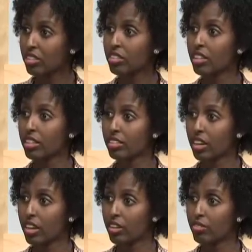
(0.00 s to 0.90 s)
that
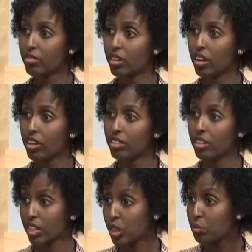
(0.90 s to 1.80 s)
have uh,
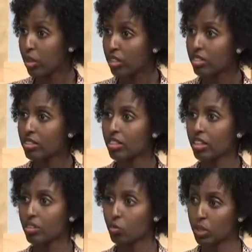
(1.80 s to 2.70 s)
dark spots
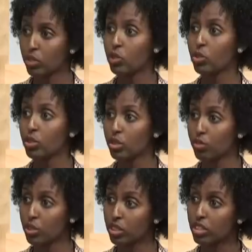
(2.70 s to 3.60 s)
that want to use it
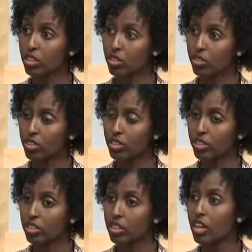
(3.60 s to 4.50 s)
for skin conditions.